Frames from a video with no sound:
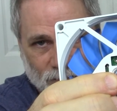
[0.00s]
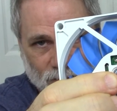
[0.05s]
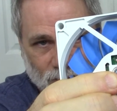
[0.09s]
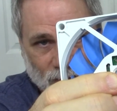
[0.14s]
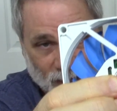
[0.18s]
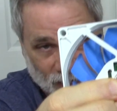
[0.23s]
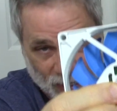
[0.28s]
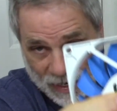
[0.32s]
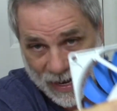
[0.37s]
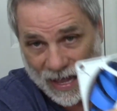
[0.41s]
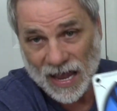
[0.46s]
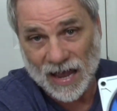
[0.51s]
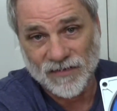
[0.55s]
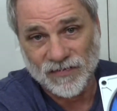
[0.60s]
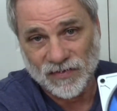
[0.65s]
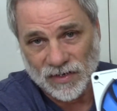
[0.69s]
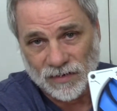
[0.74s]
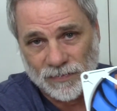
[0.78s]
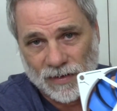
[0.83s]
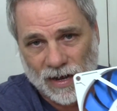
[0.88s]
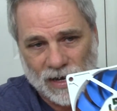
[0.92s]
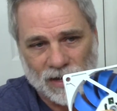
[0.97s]
and then
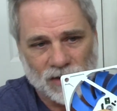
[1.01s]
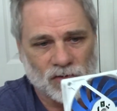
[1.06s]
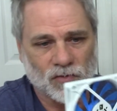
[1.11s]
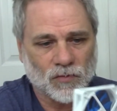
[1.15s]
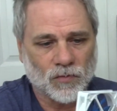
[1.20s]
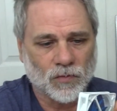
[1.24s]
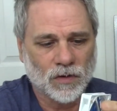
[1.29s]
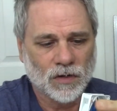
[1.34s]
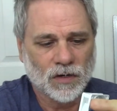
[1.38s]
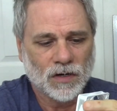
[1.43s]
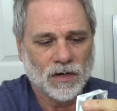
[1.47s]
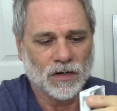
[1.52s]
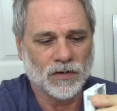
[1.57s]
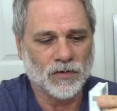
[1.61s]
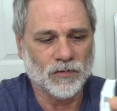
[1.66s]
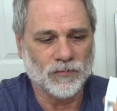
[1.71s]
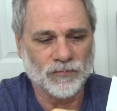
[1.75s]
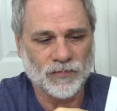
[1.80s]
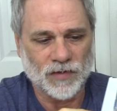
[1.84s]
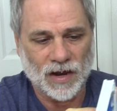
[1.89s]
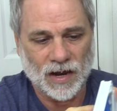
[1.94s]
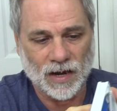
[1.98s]
having to buy a new
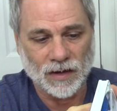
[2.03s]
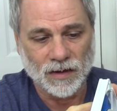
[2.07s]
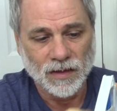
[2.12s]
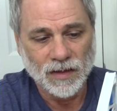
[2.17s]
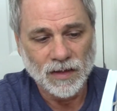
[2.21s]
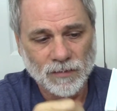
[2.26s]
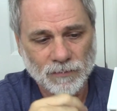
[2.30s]
new fan.